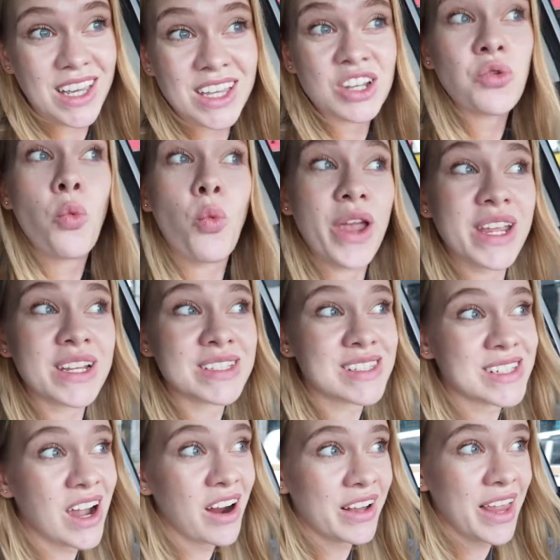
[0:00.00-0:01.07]
in
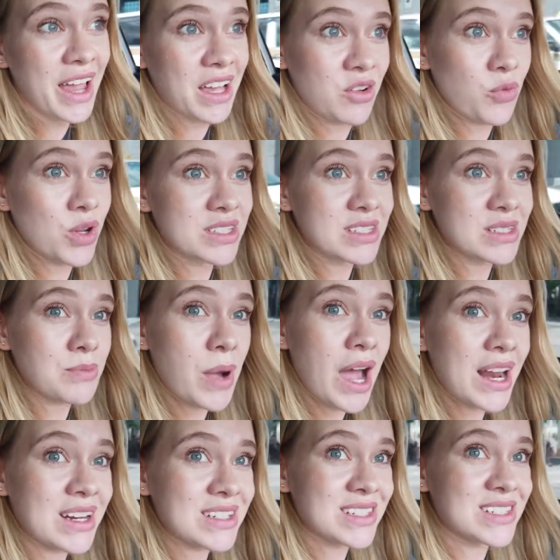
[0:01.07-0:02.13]
winter, like when it's
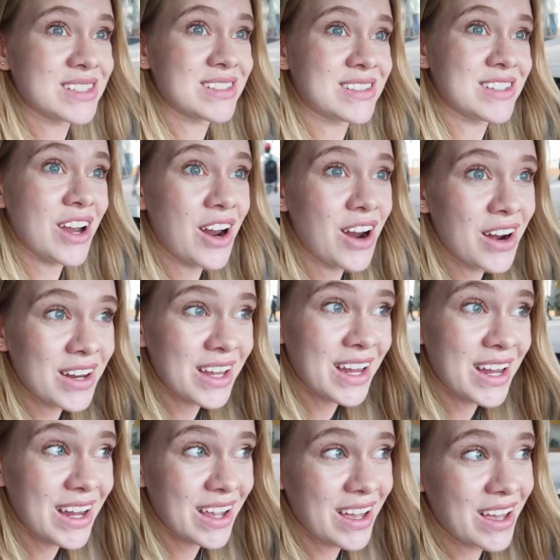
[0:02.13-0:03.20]
minus 30,